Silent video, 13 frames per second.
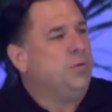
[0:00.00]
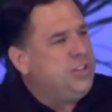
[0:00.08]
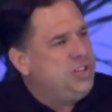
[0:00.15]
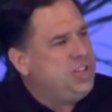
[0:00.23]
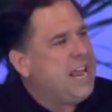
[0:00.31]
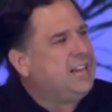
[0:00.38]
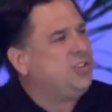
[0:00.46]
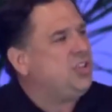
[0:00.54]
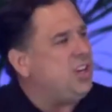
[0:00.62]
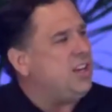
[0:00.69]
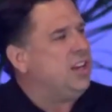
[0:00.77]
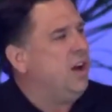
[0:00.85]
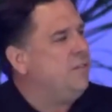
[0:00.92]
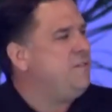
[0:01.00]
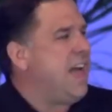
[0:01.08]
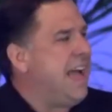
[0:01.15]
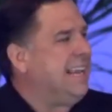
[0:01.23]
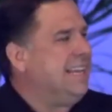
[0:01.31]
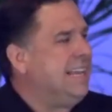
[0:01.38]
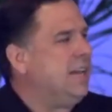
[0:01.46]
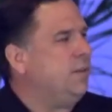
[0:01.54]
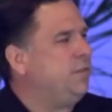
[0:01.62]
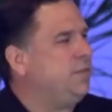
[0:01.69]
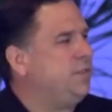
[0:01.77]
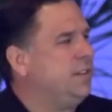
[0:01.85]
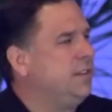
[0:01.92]
rejection of that
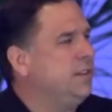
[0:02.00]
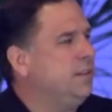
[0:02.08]
gift.